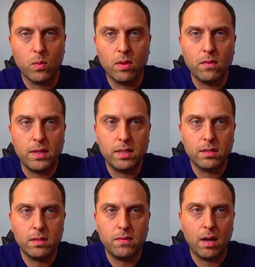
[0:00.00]
worth of
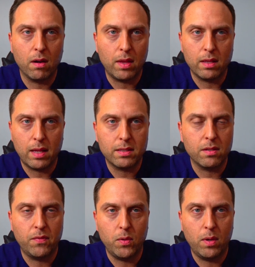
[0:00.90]
intensive care that lasts
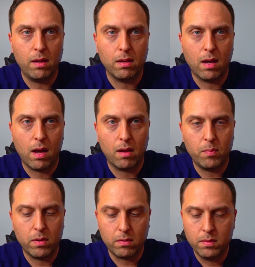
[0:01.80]
a few days in the
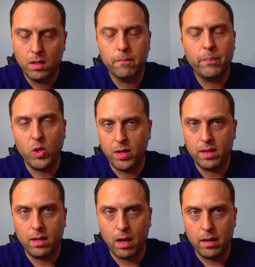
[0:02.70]
hospital. You
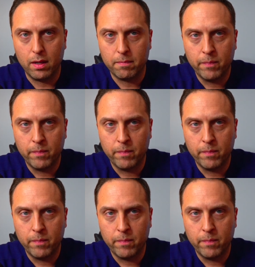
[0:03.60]
get the idea.